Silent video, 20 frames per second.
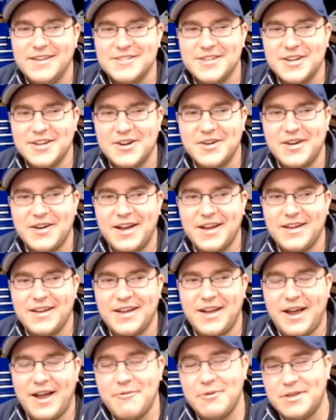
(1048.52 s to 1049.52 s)
So
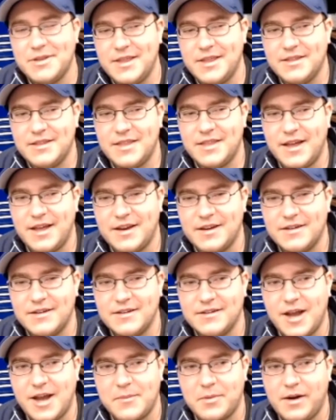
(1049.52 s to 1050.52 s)
I would think that
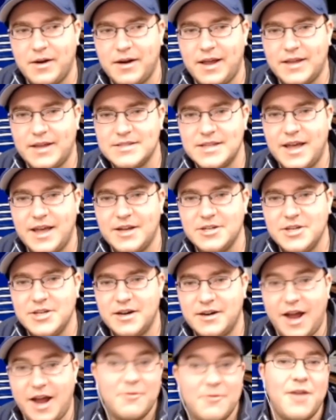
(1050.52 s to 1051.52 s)
Copperhead has the edge
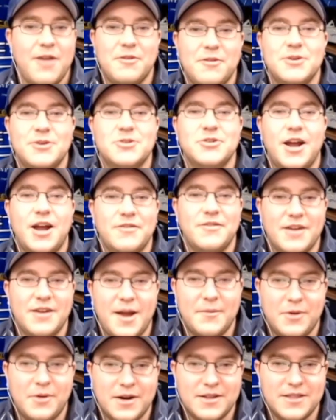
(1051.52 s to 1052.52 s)
here. I'd rather be driving
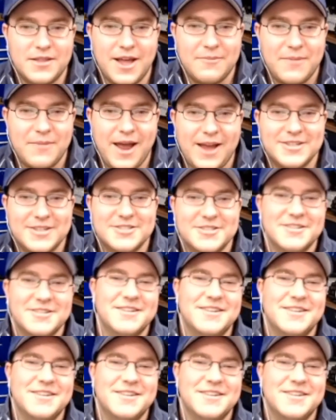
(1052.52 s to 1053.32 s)
Copperhead in that match.